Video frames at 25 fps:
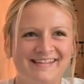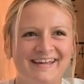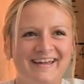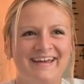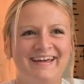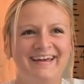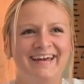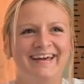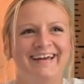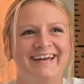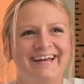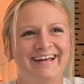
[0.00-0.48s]

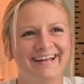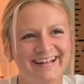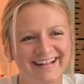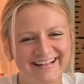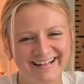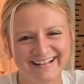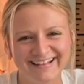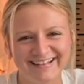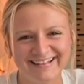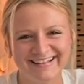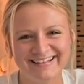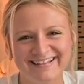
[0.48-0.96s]

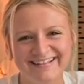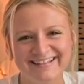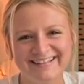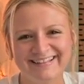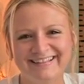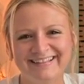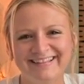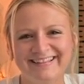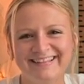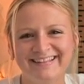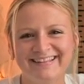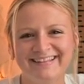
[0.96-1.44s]

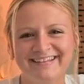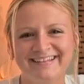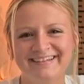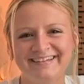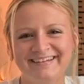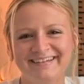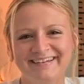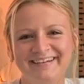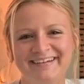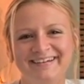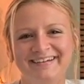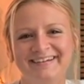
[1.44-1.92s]

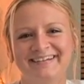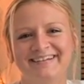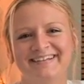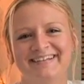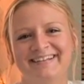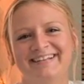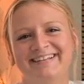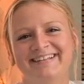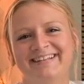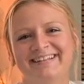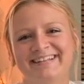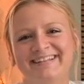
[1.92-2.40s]

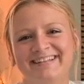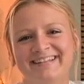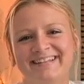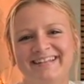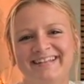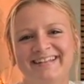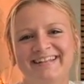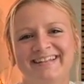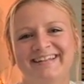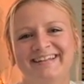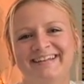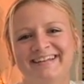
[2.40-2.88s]

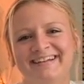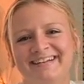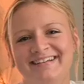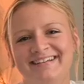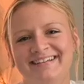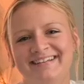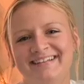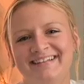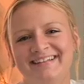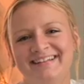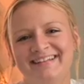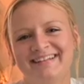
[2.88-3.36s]

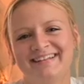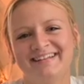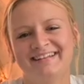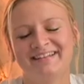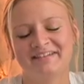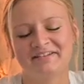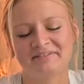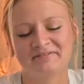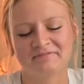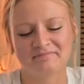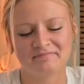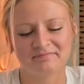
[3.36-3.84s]

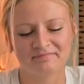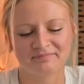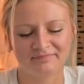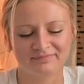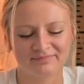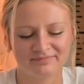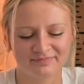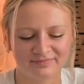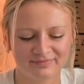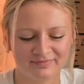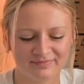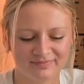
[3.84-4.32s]

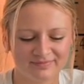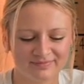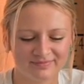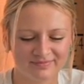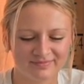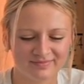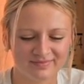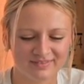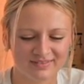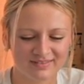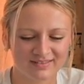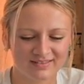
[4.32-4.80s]

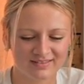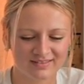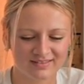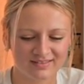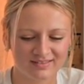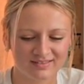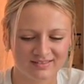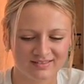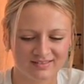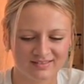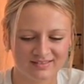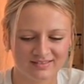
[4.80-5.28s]

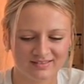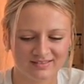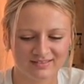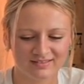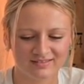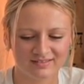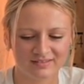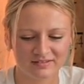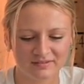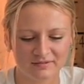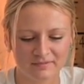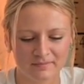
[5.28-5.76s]

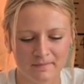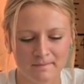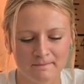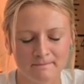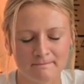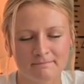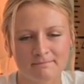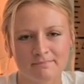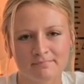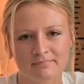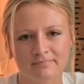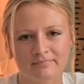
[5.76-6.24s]

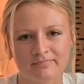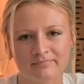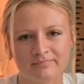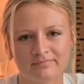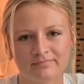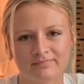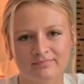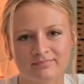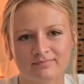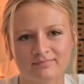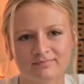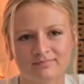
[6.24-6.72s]

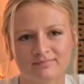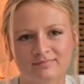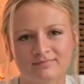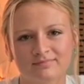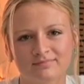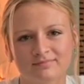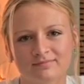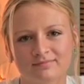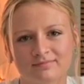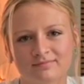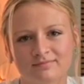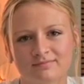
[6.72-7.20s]

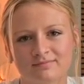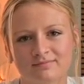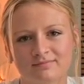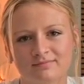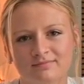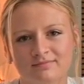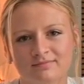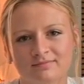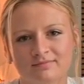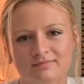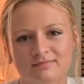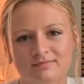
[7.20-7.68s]

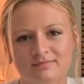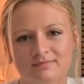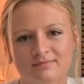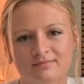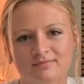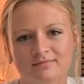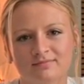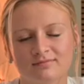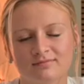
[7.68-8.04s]
[no speech]